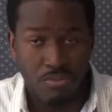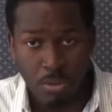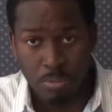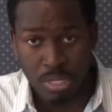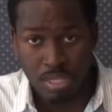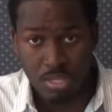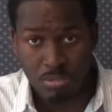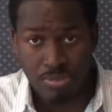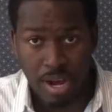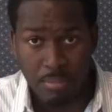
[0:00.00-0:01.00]
four million
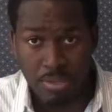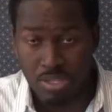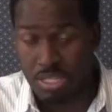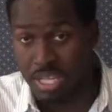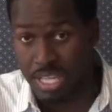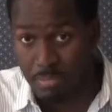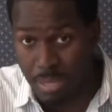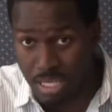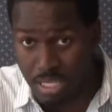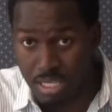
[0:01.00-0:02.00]
subscribers on a daily
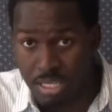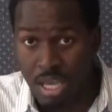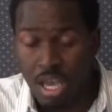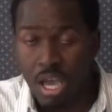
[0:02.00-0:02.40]
basis.